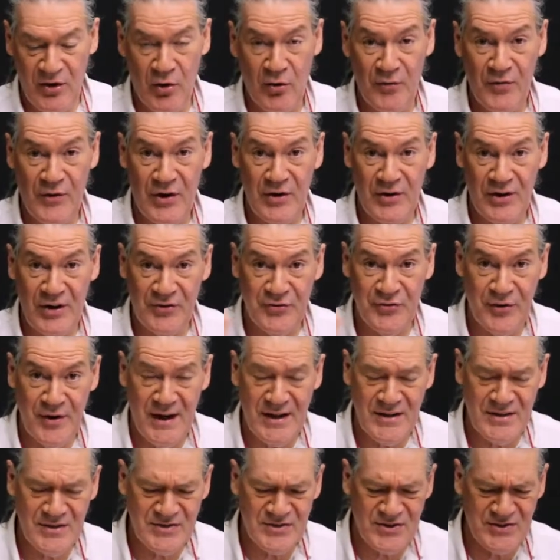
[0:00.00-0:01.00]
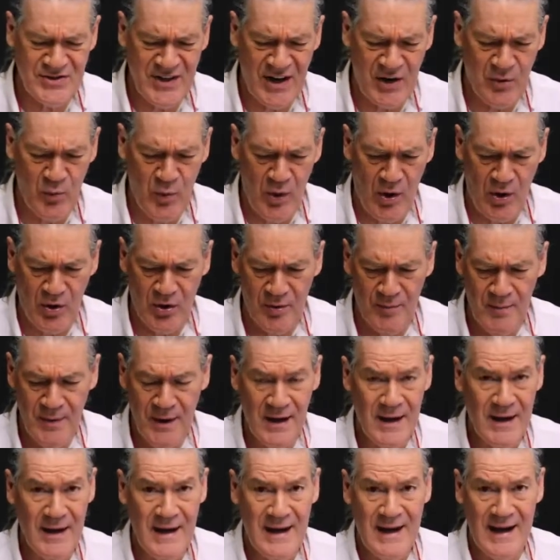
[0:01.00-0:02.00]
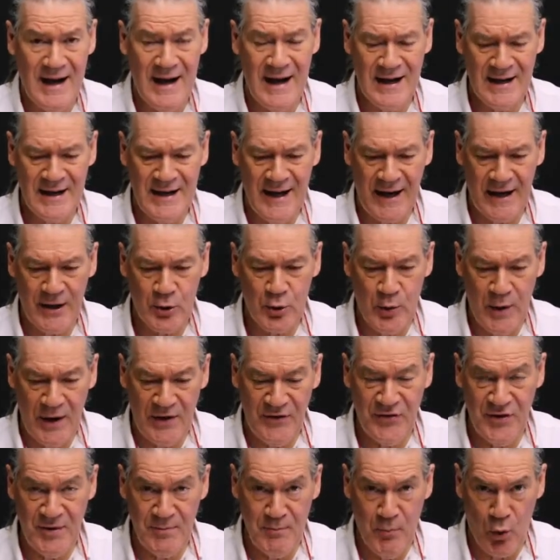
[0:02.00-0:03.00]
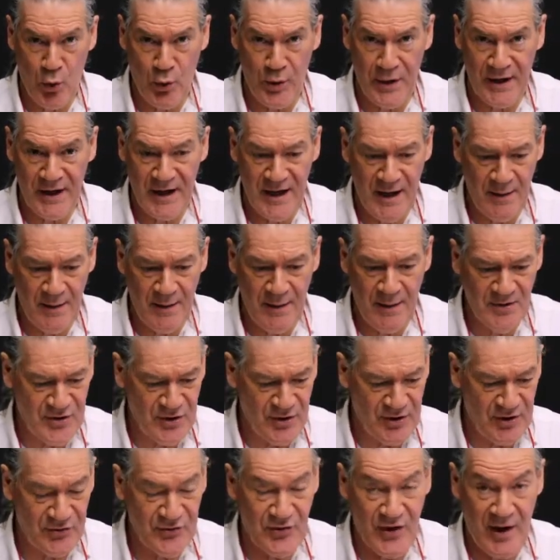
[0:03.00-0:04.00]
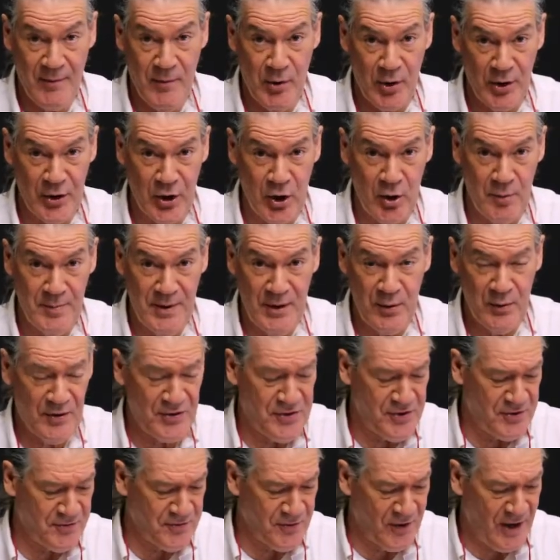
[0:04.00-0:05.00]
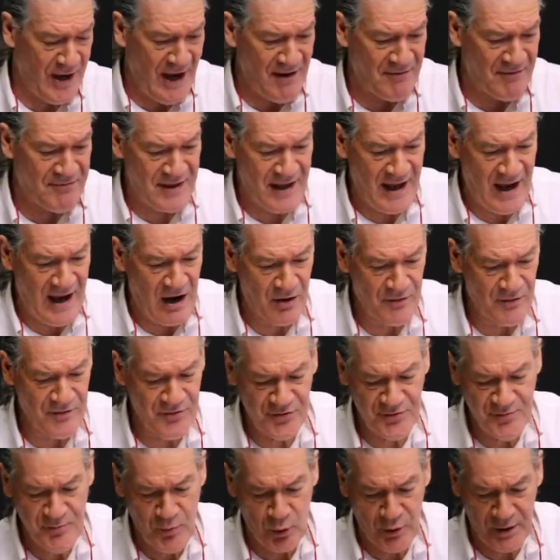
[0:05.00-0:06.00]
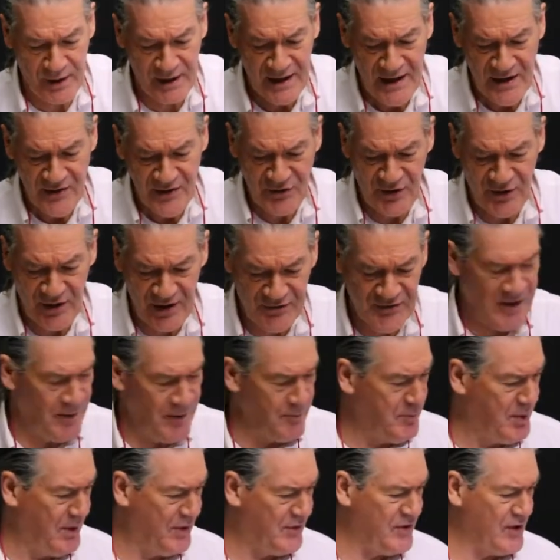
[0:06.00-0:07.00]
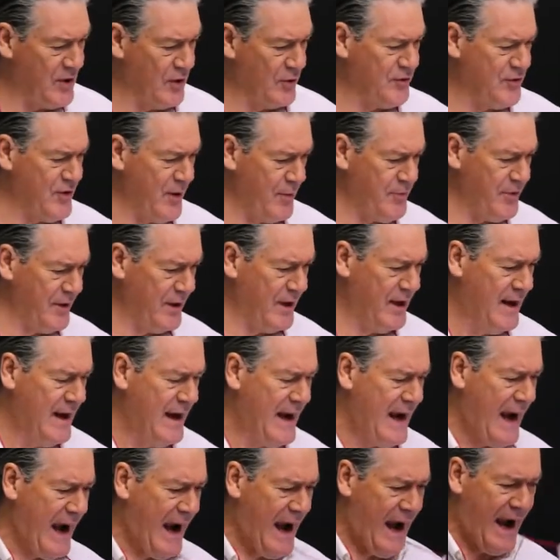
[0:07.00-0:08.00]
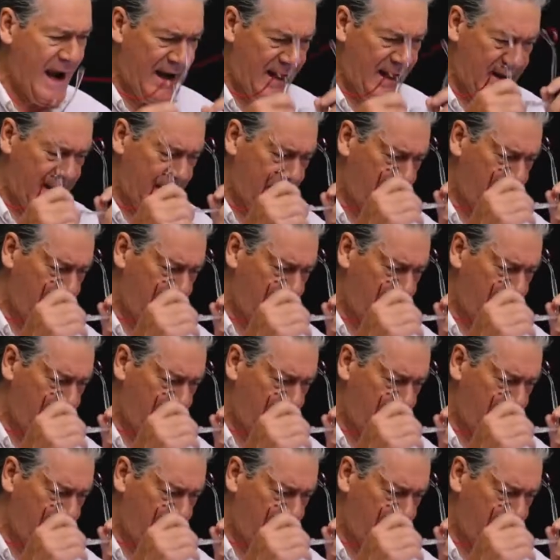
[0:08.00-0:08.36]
on there yesterday just to say welcome. Uh, got a crazy morning coming to you, so I'm only going to be with you for half the hour this morning. So let's get busy on something. And